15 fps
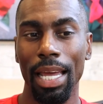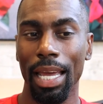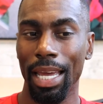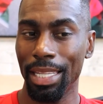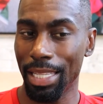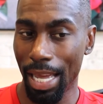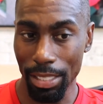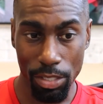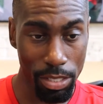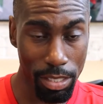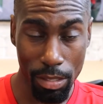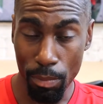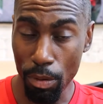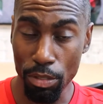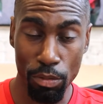and that's just the
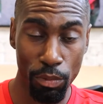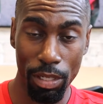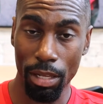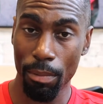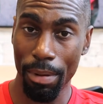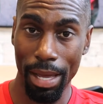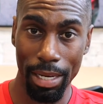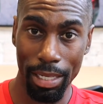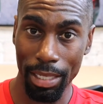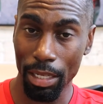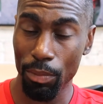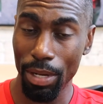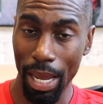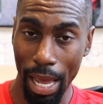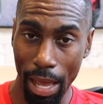most real about it. Like
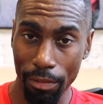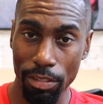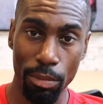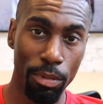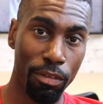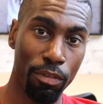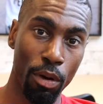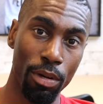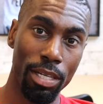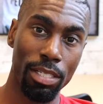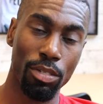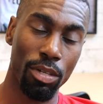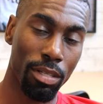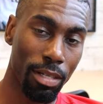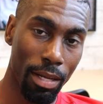we have to be focused
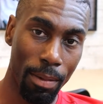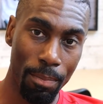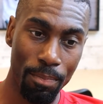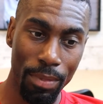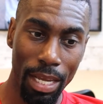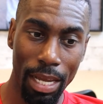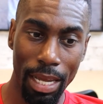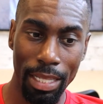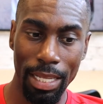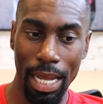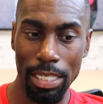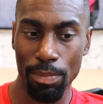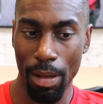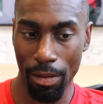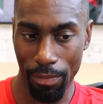on them, and
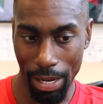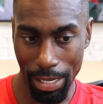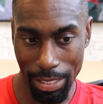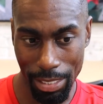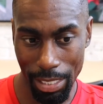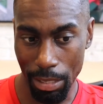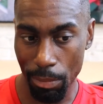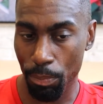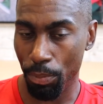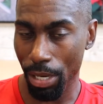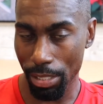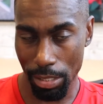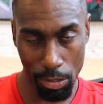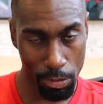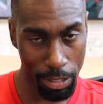that's my advice: is like press
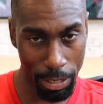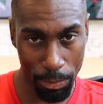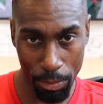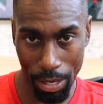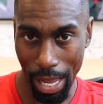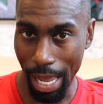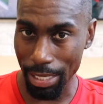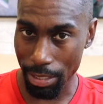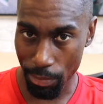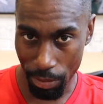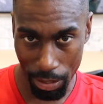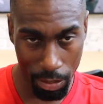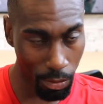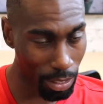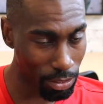those people, ask them your
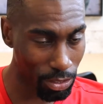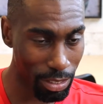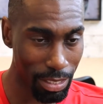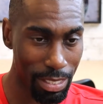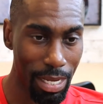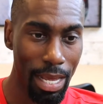questions.